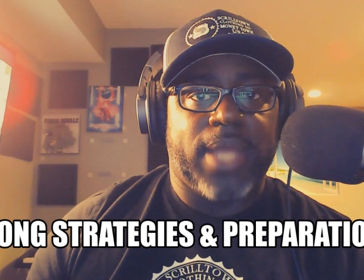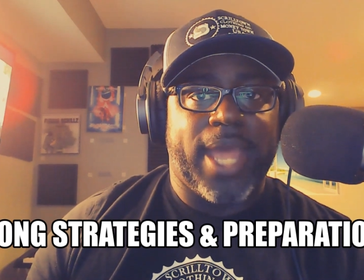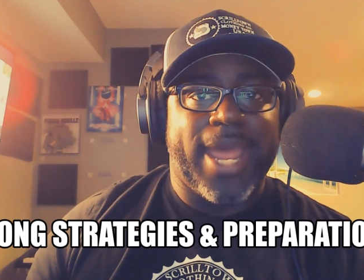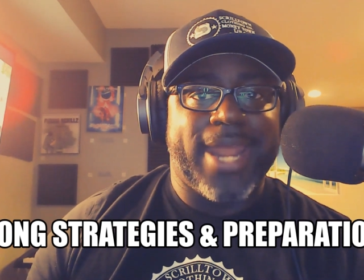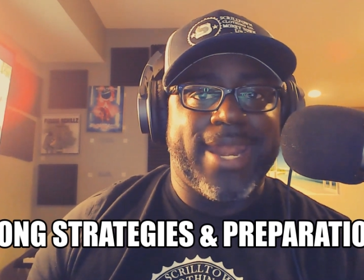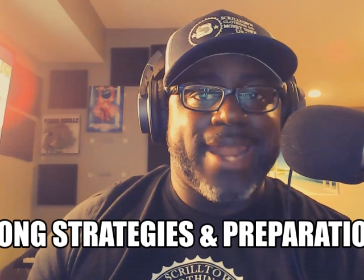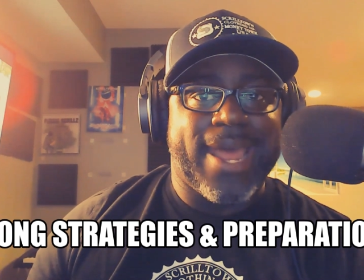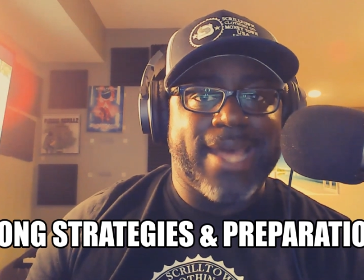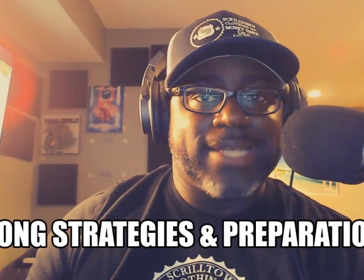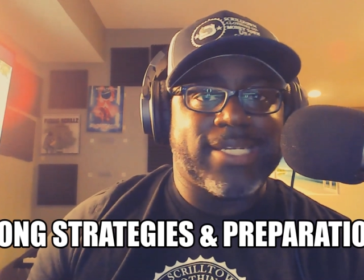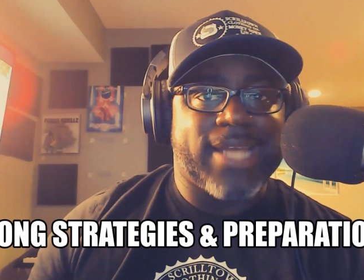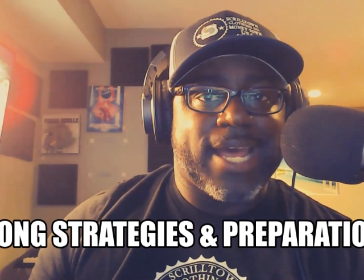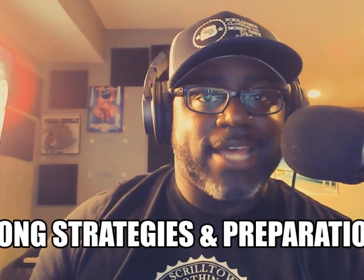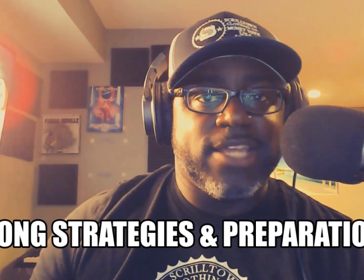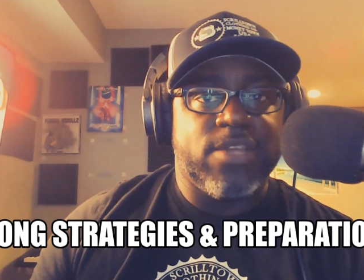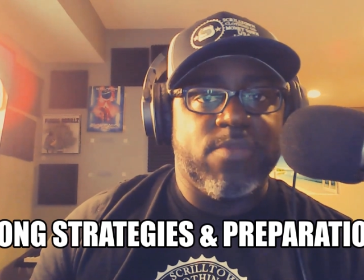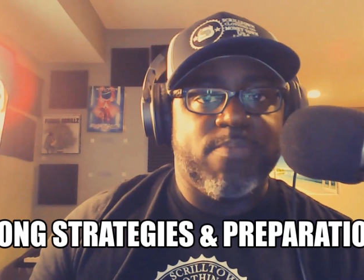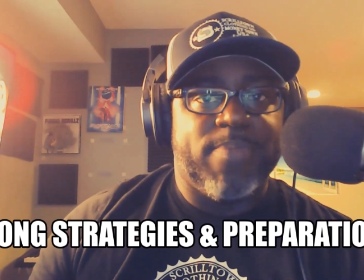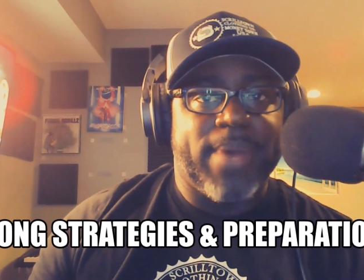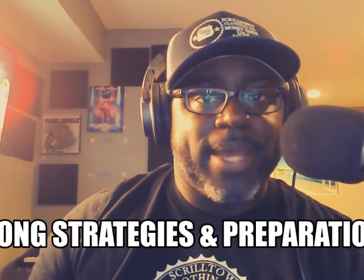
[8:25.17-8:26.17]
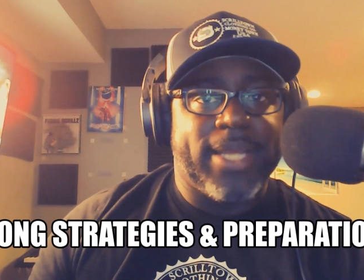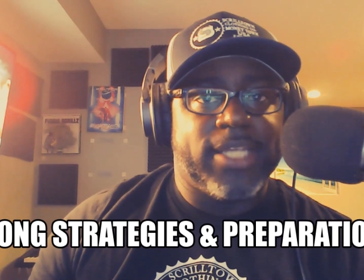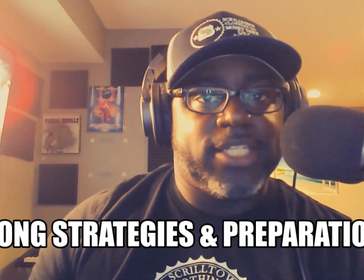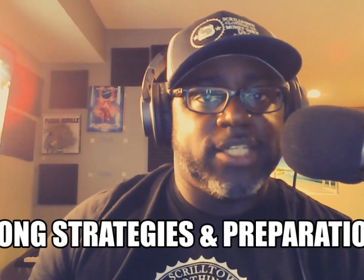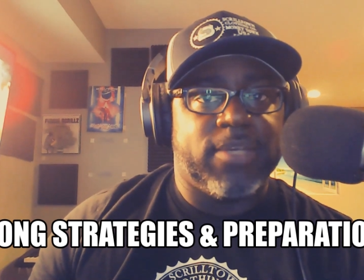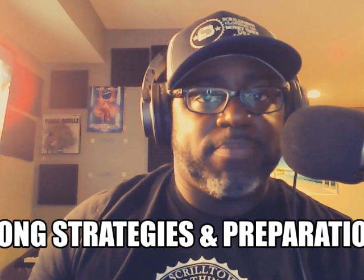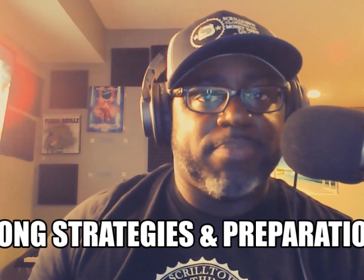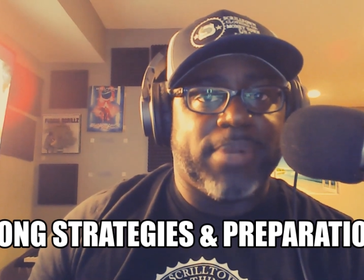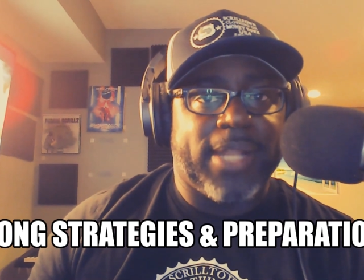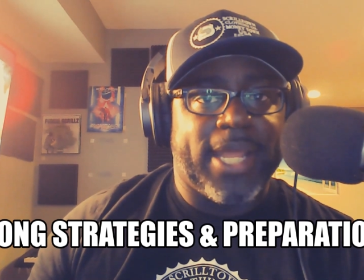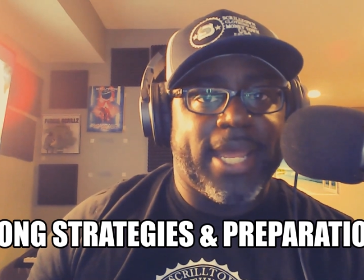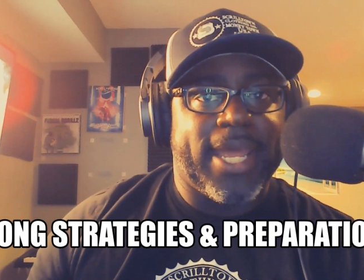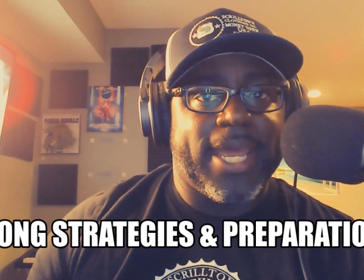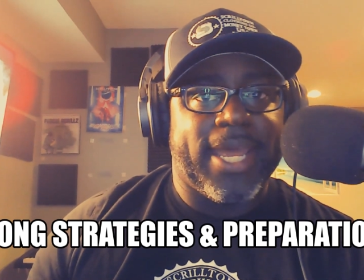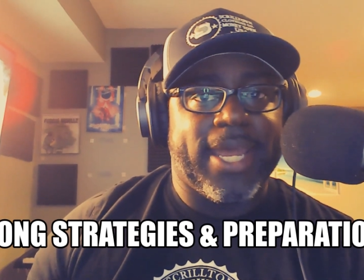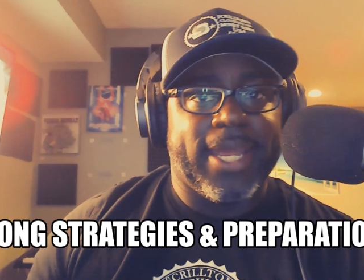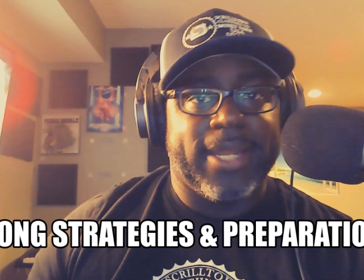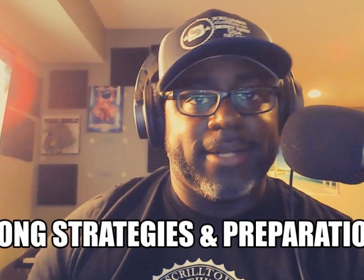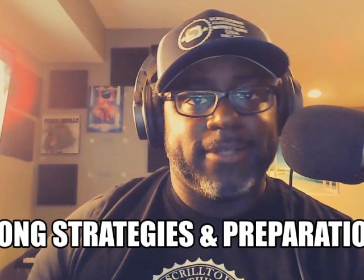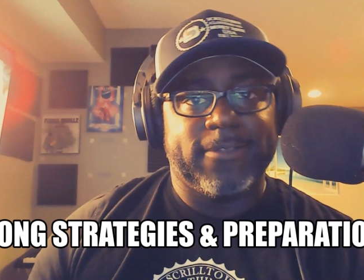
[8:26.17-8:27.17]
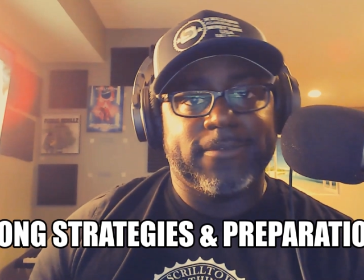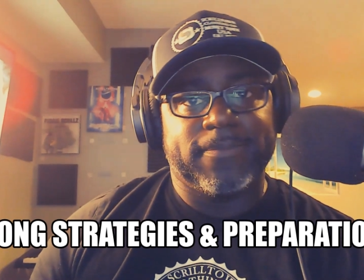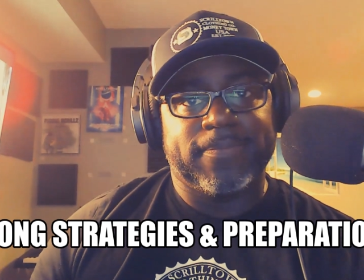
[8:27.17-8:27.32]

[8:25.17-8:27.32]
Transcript: And that's how you base your plan.